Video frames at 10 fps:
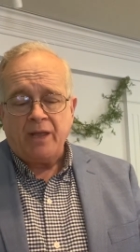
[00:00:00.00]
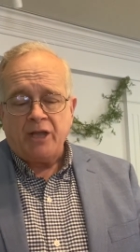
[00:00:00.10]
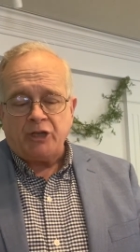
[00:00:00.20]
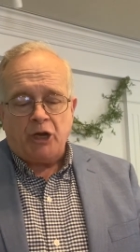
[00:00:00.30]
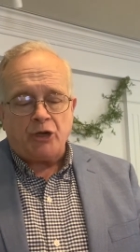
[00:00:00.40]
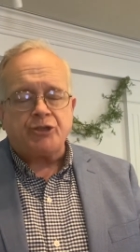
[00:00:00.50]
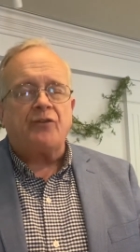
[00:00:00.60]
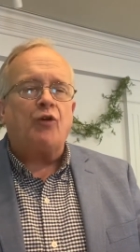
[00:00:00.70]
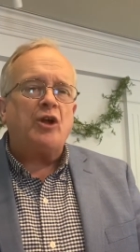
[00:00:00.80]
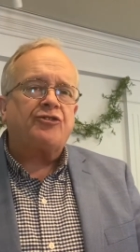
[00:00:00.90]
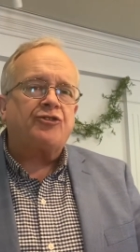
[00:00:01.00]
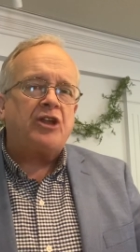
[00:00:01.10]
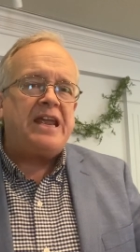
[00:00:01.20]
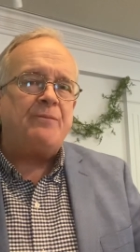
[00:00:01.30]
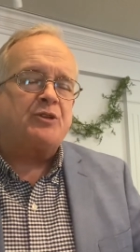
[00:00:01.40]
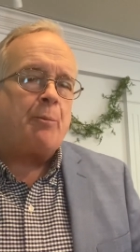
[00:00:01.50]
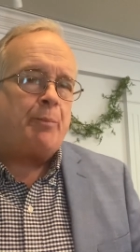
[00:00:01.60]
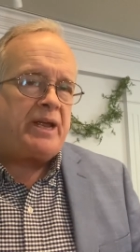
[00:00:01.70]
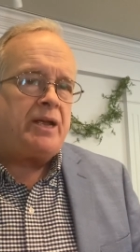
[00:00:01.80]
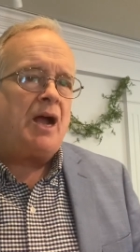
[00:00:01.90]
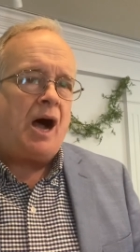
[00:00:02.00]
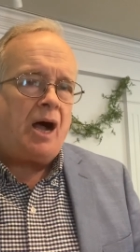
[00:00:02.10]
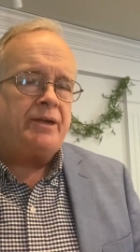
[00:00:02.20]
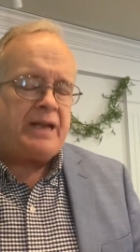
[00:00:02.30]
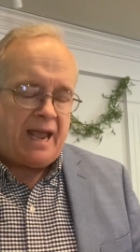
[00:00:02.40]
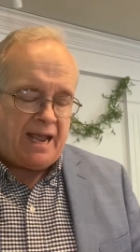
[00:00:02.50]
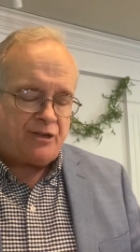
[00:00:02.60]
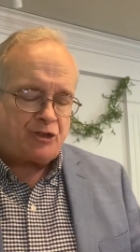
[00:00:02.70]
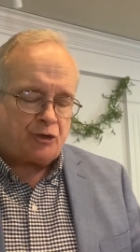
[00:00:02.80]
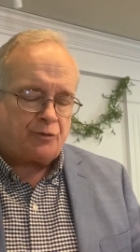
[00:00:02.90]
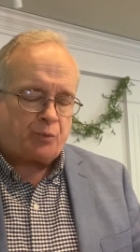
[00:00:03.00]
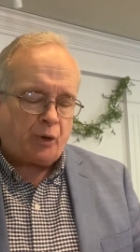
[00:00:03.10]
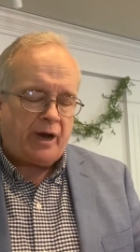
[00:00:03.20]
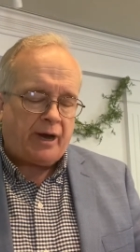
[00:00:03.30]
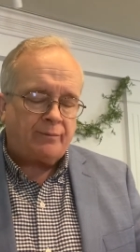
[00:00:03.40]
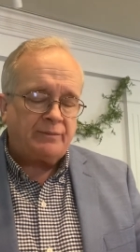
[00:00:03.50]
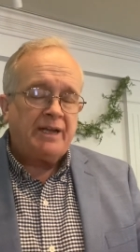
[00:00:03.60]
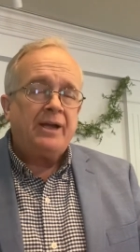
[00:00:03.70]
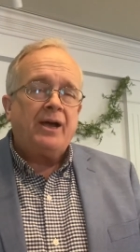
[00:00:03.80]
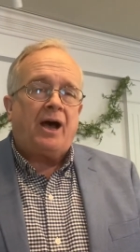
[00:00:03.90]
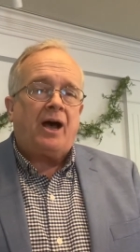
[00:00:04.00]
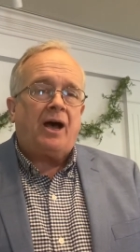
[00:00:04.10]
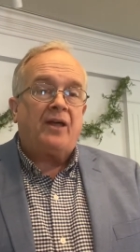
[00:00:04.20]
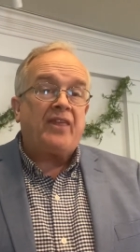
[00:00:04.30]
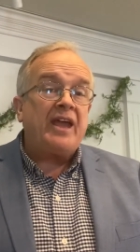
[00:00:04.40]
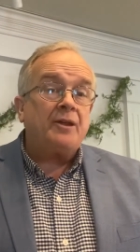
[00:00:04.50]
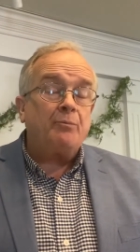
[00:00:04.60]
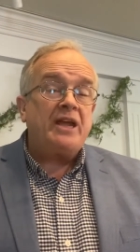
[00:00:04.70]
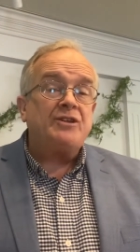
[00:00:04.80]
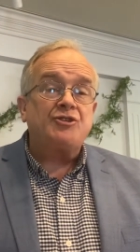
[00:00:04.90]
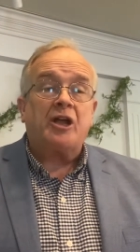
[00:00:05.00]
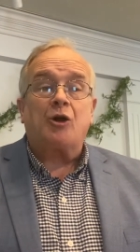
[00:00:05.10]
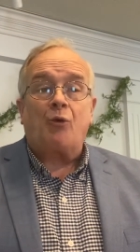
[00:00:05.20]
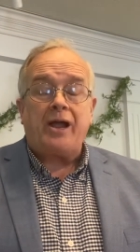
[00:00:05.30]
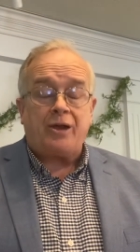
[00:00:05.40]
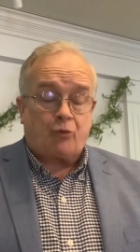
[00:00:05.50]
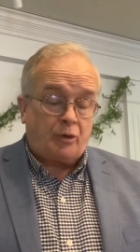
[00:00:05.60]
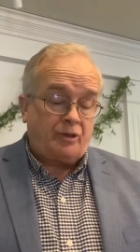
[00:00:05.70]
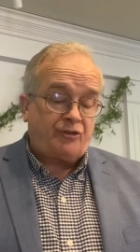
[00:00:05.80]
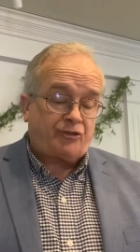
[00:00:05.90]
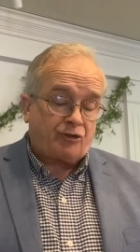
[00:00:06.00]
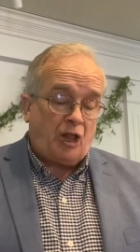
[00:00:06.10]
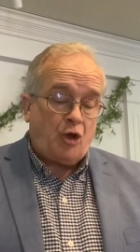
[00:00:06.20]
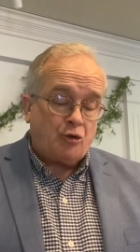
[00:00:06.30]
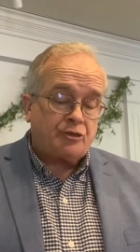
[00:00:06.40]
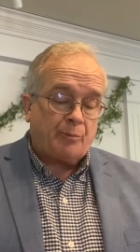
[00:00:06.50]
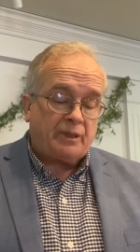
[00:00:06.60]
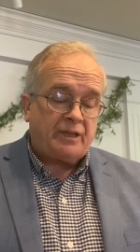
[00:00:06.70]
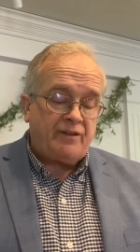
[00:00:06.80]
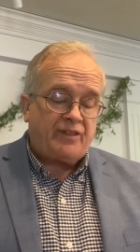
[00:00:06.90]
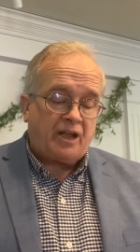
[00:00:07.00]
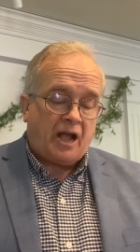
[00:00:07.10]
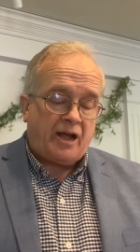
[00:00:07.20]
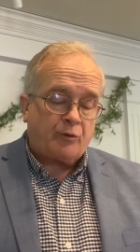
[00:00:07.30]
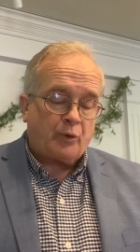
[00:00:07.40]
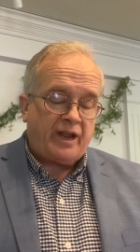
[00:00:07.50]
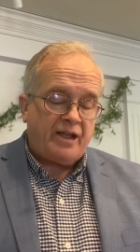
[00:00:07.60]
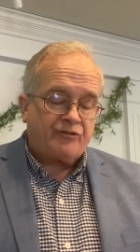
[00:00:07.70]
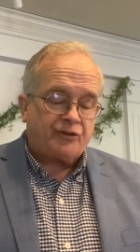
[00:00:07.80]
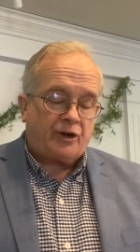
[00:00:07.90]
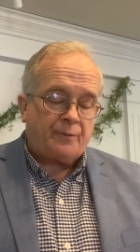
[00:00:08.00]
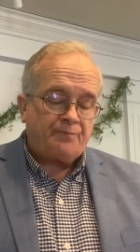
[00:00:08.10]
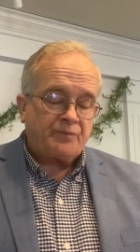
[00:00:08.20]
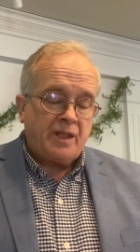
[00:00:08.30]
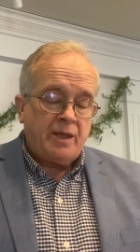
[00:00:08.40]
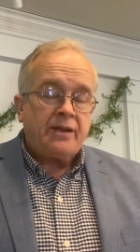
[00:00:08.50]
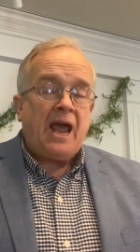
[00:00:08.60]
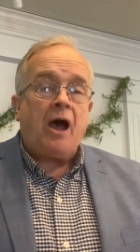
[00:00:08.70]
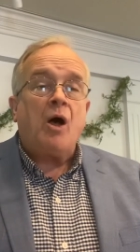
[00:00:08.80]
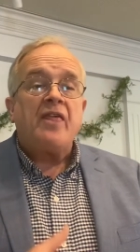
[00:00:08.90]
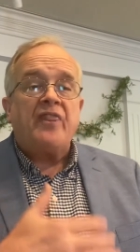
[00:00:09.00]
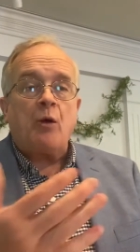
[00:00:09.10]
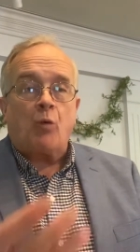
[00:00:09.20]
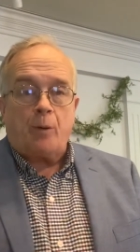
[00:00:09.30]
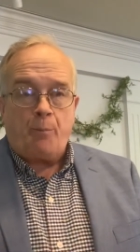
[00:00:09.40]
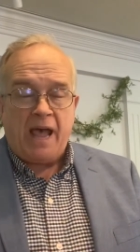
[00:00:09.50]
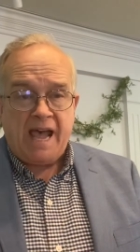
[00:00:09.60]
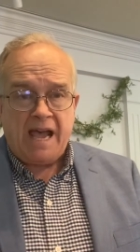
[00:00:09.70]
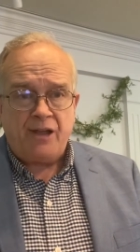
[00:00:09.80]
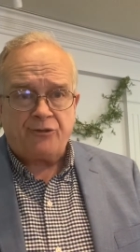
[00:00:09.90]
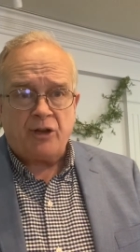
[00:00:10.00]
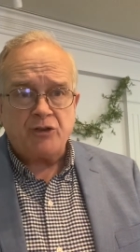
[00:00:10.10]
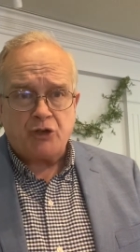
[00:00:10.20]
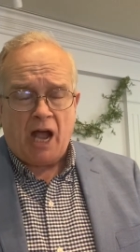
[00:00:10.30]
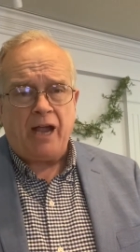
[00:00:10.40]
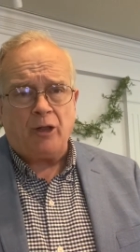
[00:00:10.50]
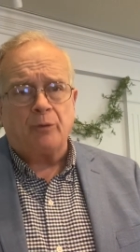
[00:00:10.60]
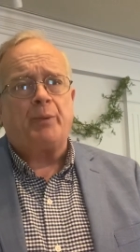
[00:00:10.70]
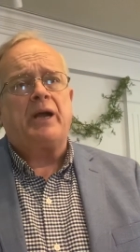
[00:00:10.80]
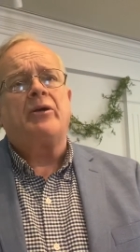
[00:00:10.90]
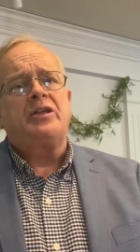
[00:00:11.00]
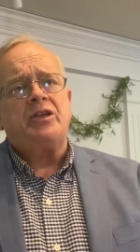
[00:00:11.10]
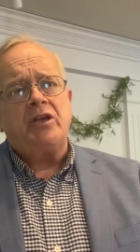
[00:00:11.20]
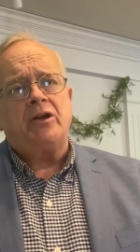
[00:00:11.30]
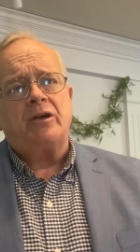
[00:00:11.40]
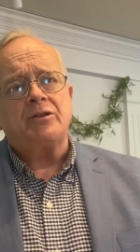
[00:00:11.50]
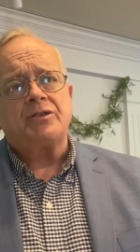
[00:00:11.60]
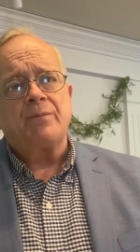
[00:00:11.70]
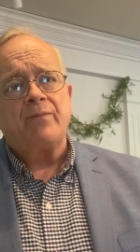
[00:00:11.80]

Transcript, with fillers: Years of what seemed to be unanswered prayer. Uh, they had made Zechariah really slow to believe that God would answer. Now, they were past childbearing years.